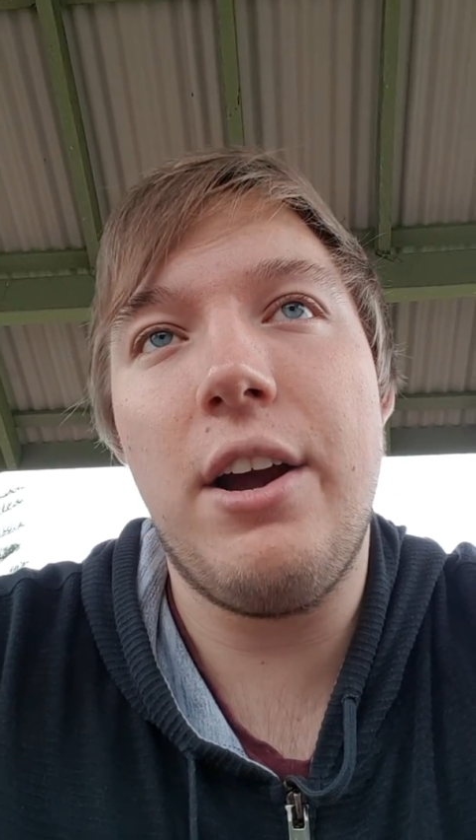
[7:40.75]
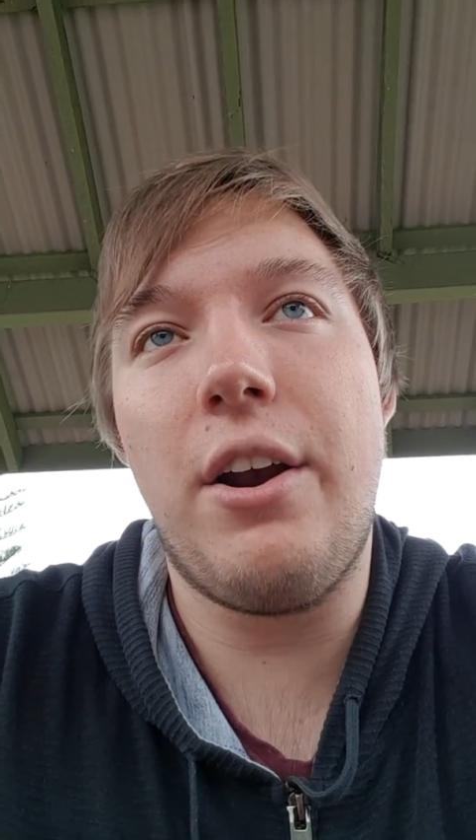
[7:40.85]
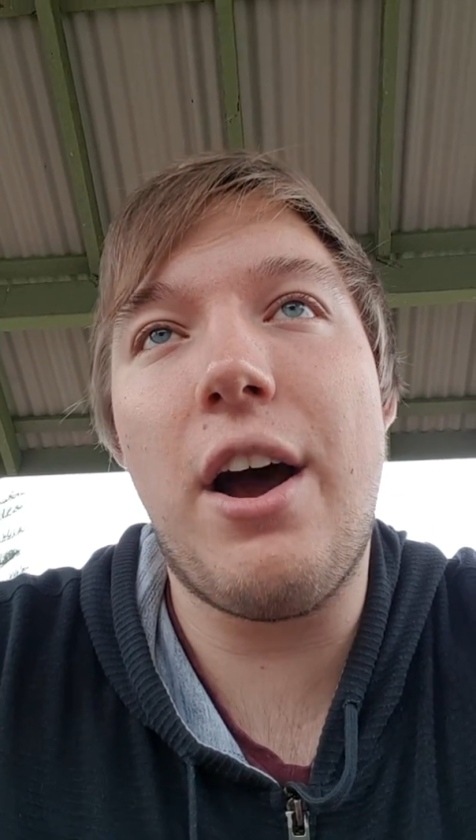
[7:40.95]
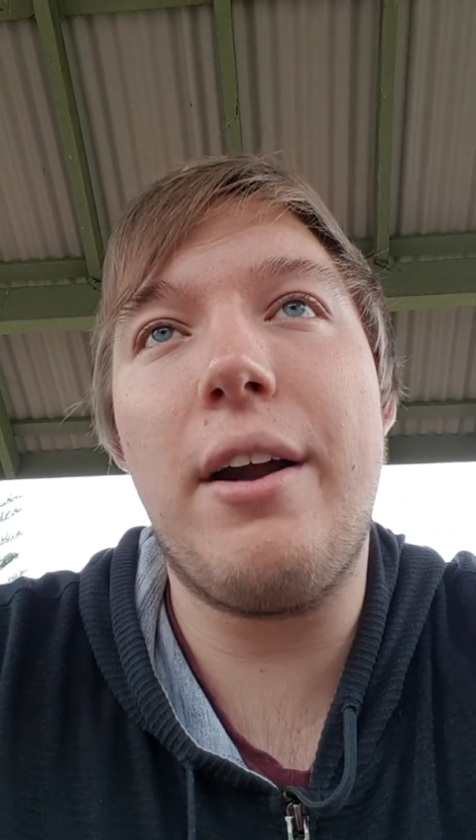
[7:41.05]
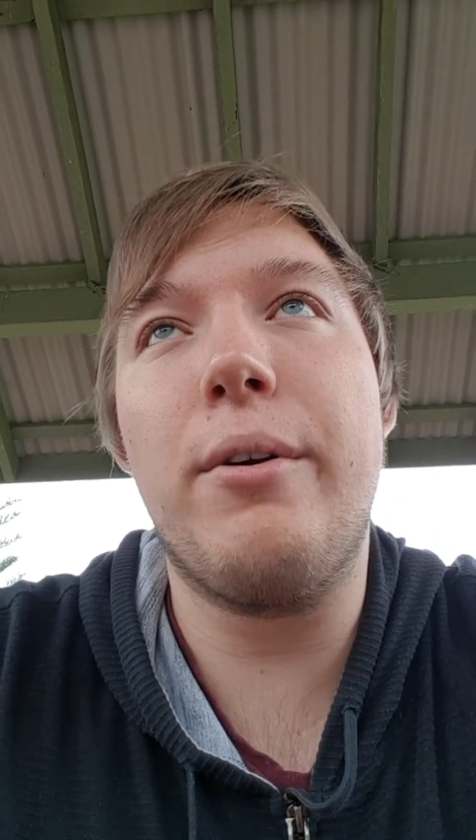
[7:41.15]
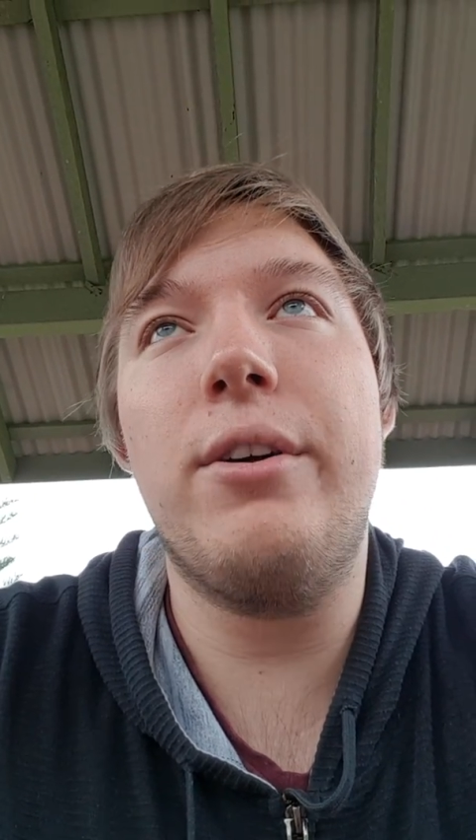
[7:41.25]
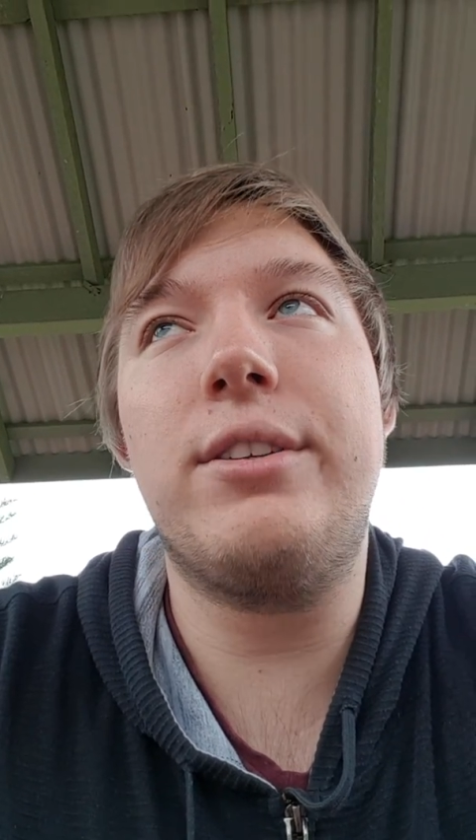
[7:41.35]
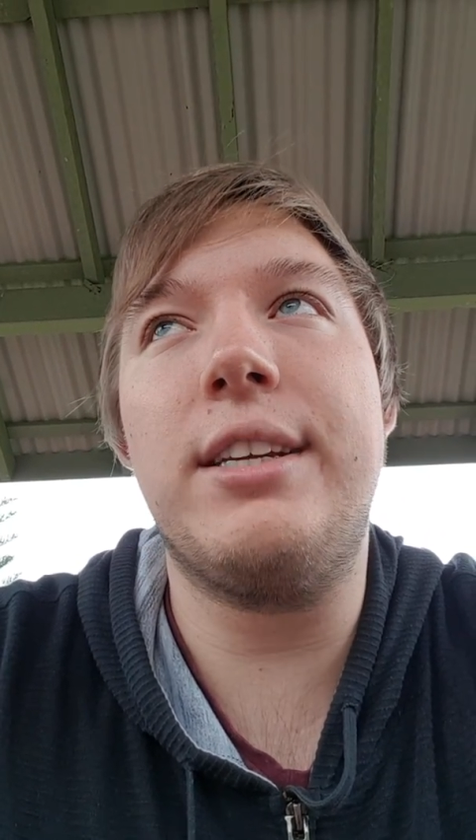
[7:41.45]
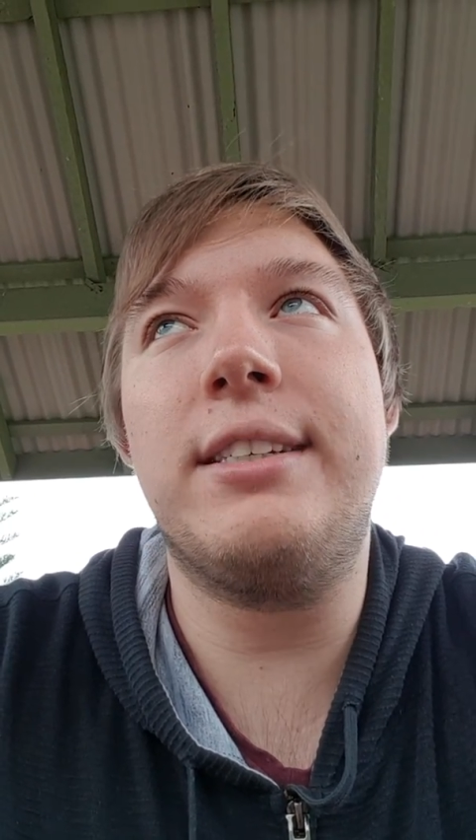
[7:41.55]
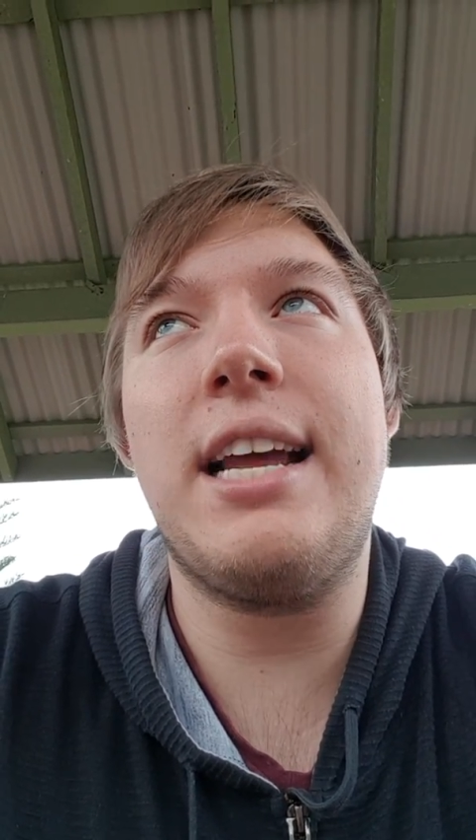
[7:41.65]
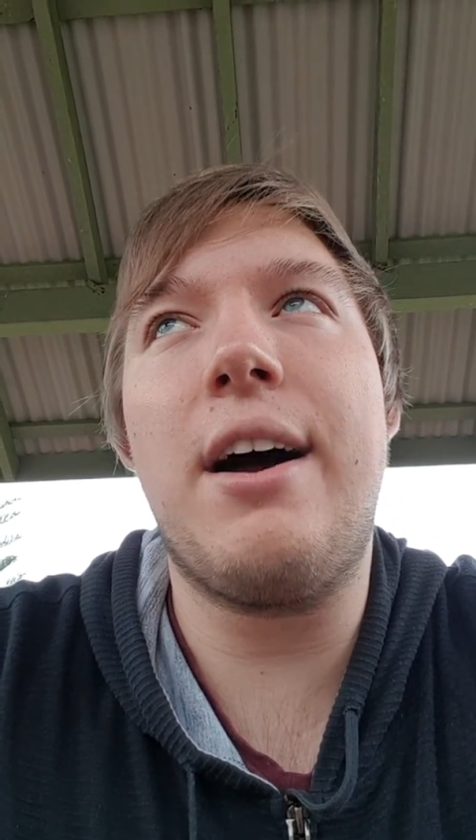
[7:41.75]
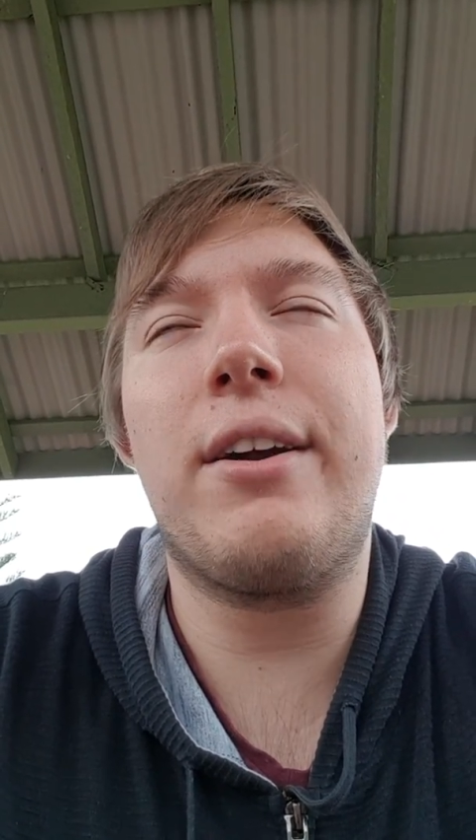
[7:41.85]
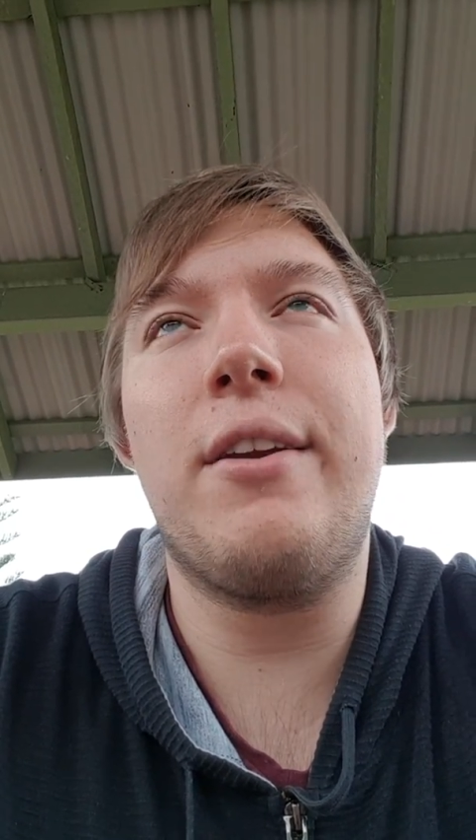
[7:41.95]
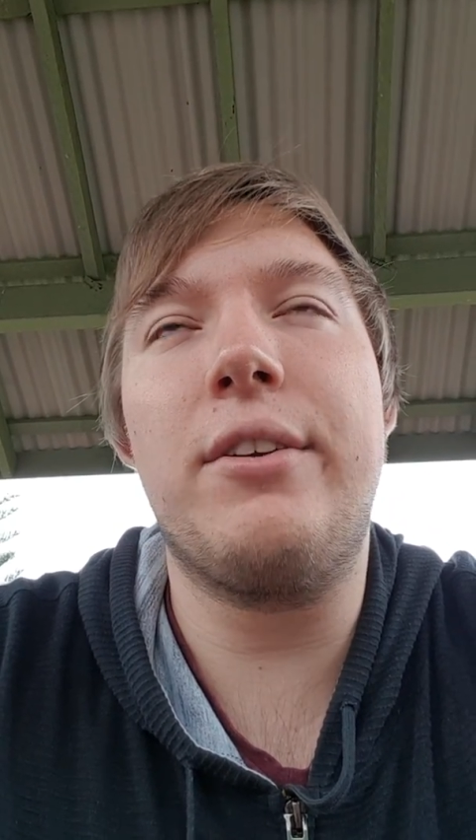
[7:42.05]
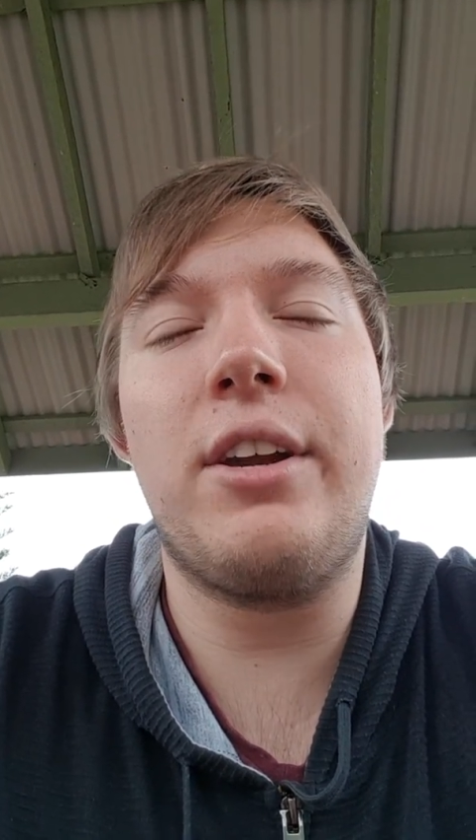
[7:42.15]
Night Rose is now
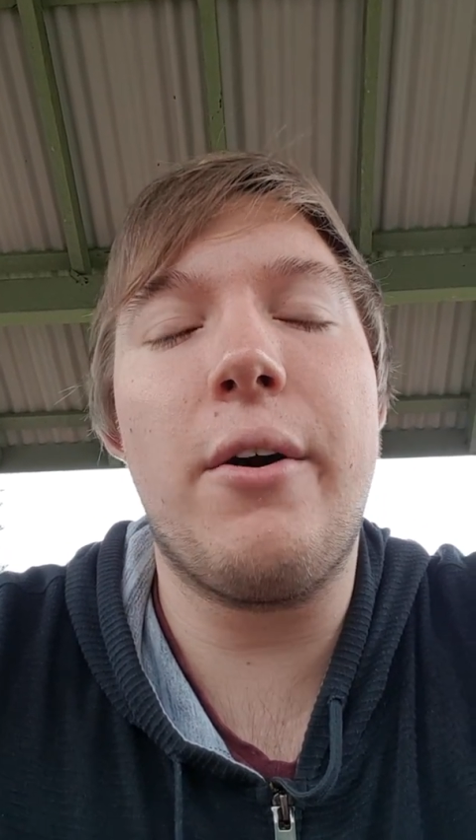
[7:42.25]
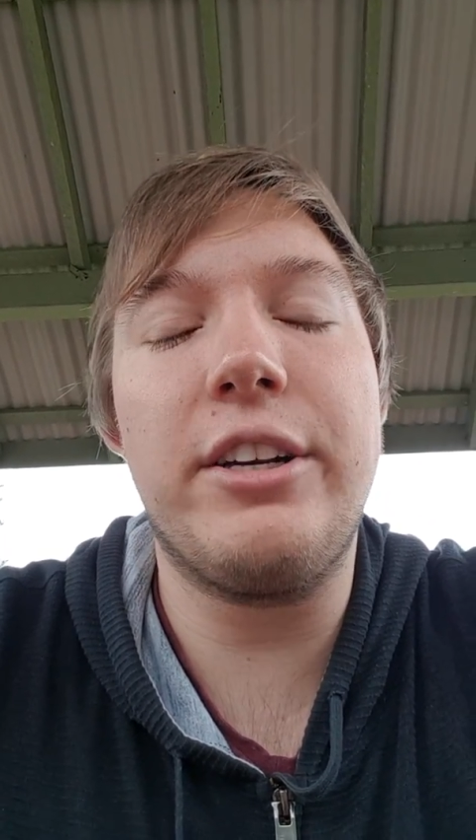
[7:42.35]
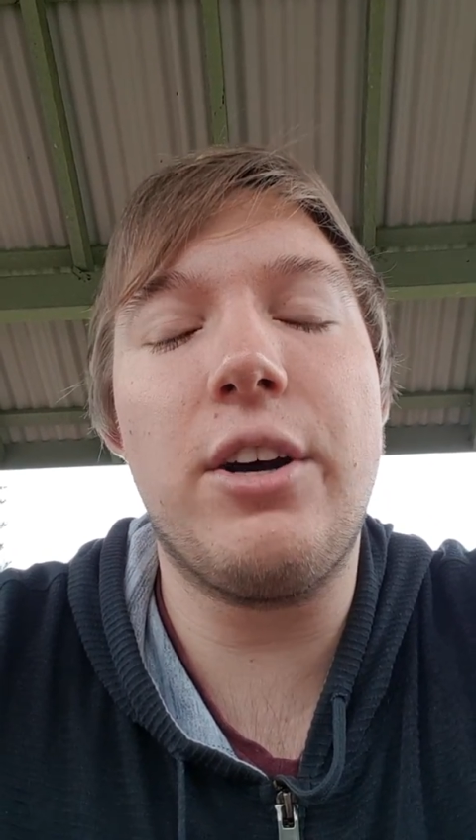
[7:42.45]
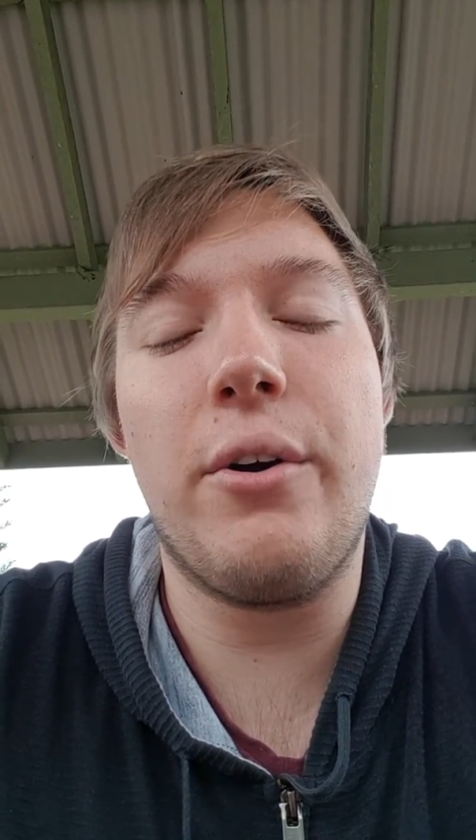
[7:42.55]
going to